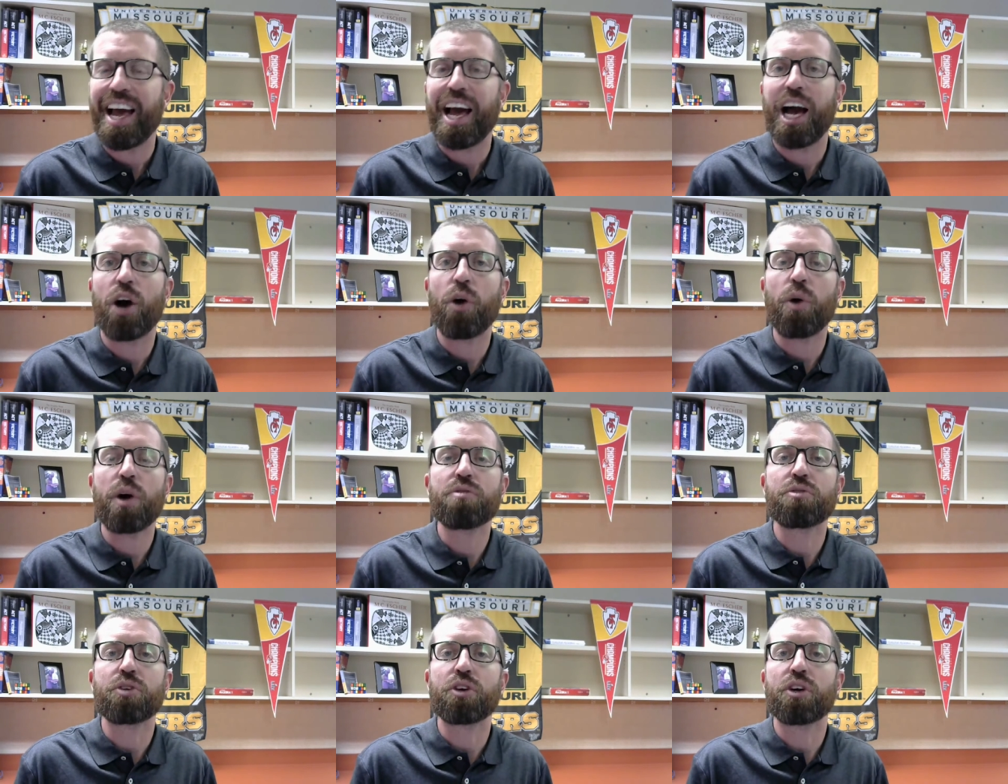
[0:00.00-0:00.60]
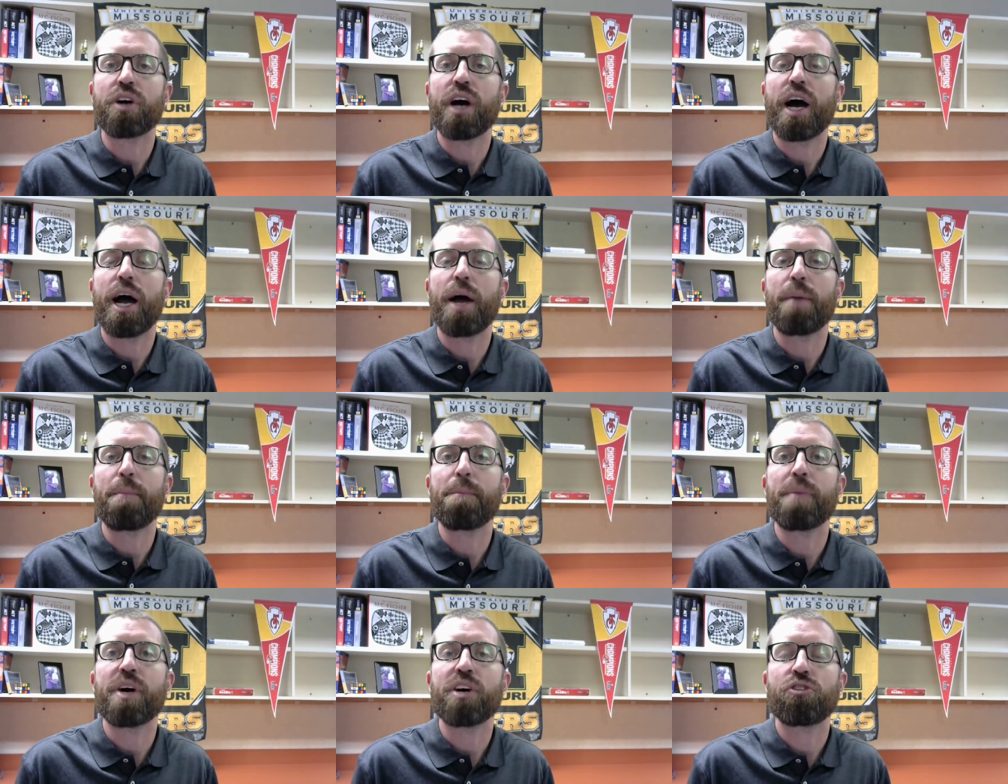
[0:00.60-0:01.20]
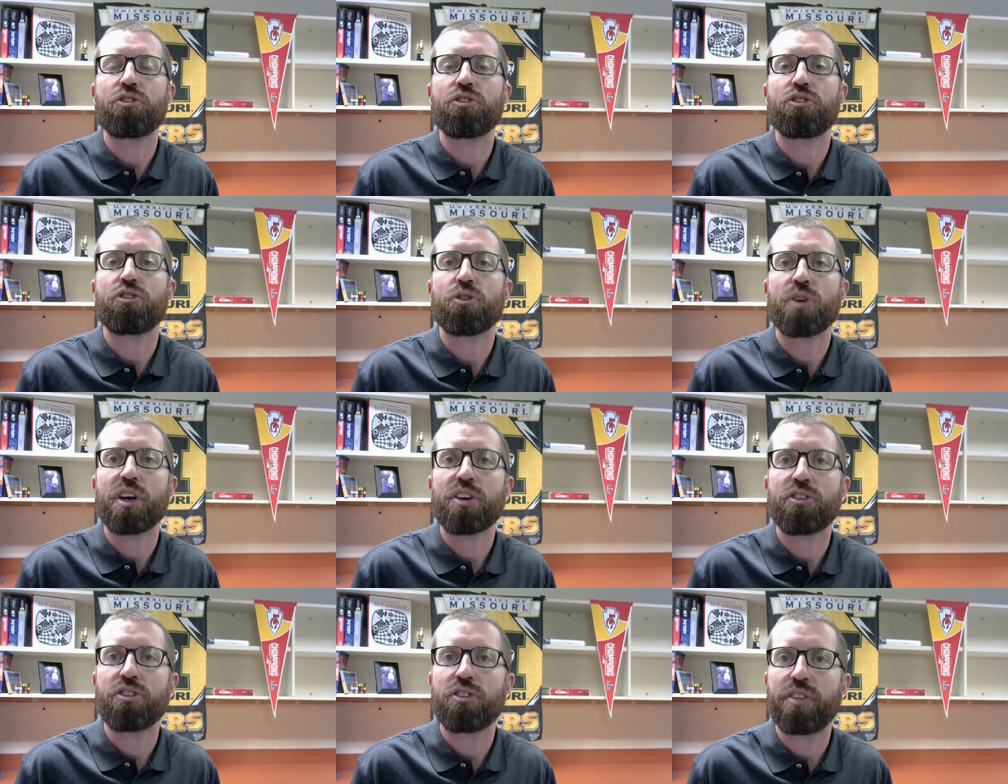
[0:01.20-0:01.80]
However, I must
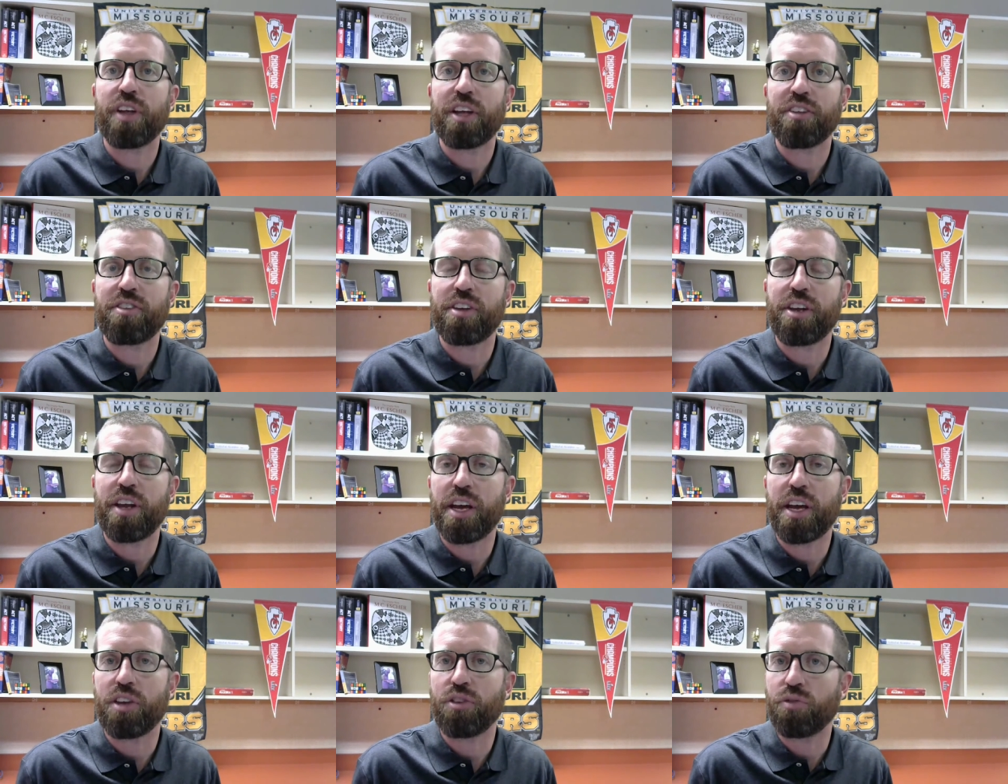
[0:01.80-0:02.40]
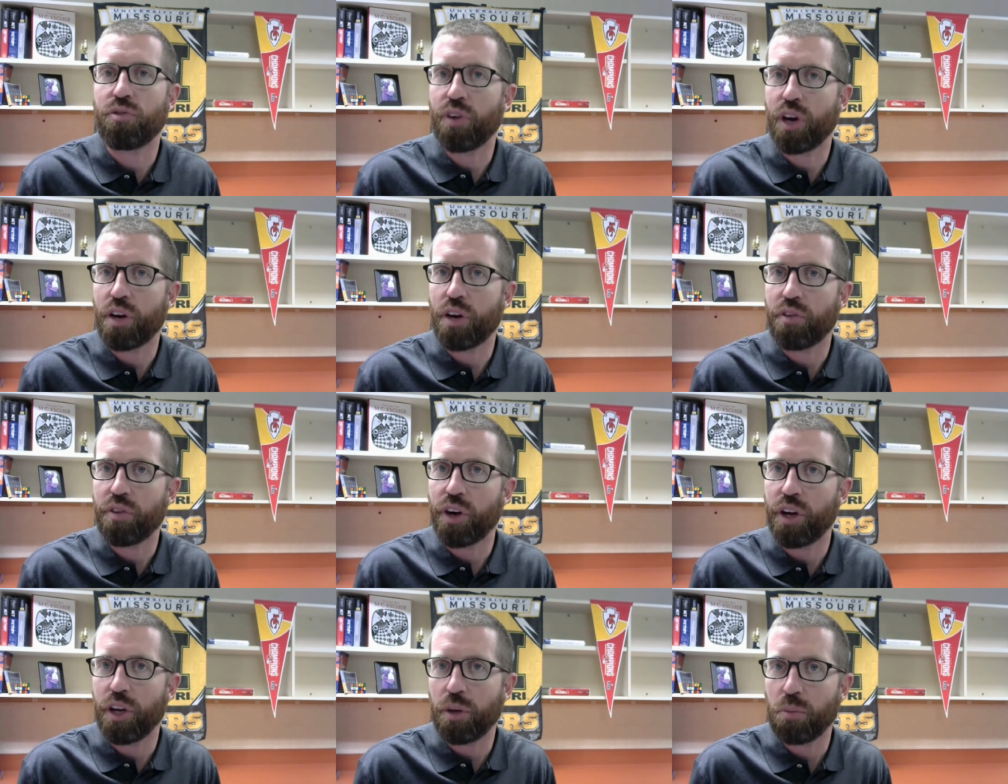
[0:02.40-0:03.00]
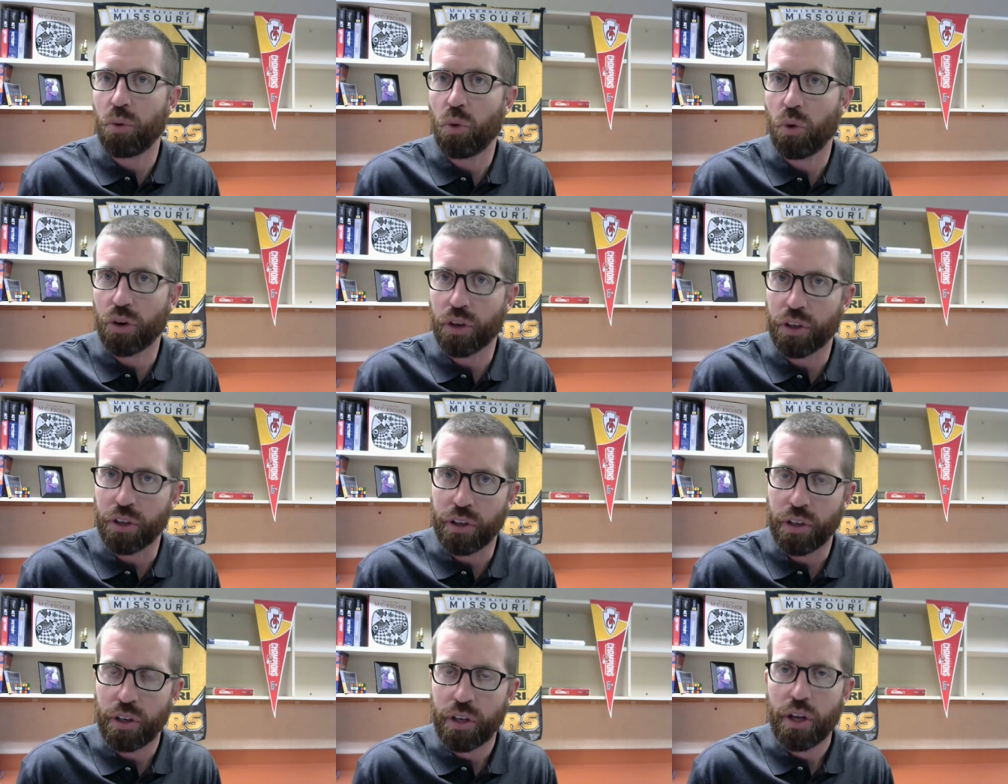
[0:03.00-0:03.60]
stress that today is very, very
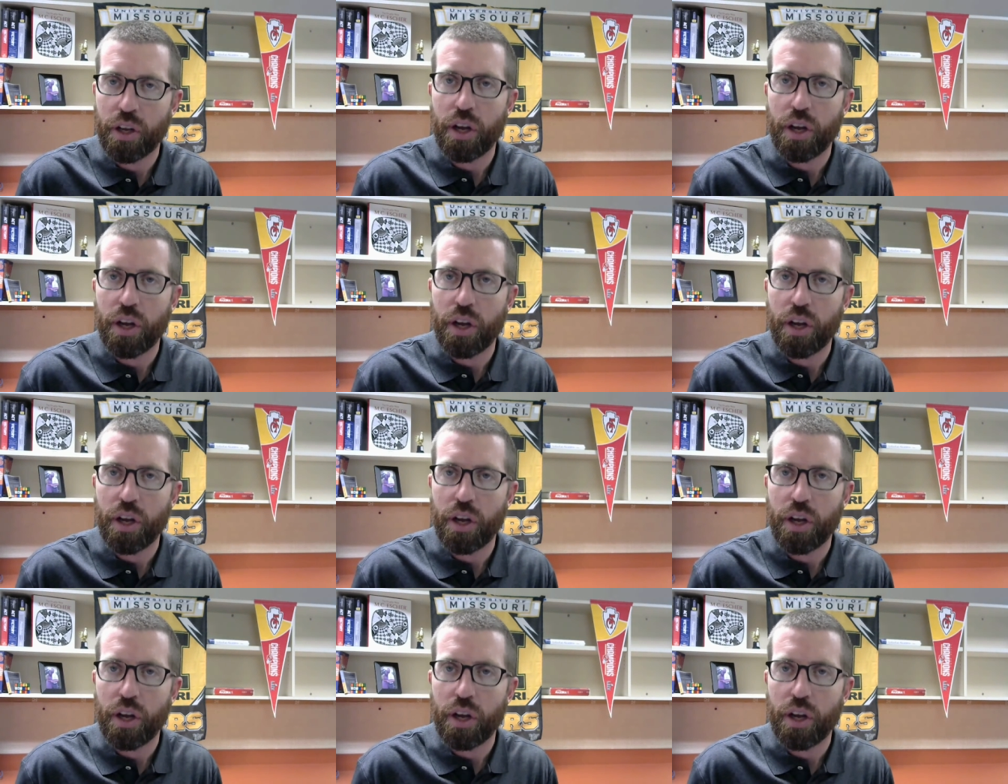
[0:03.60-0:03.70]
important.